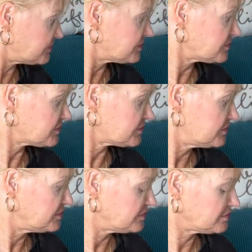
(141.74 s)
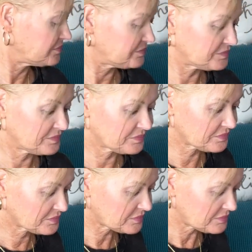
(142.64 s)

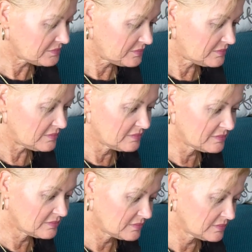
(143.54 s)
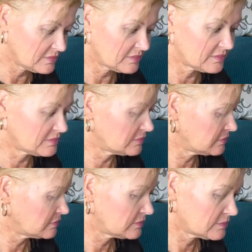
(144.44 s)

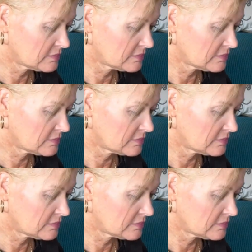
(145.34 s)
(no one is talking)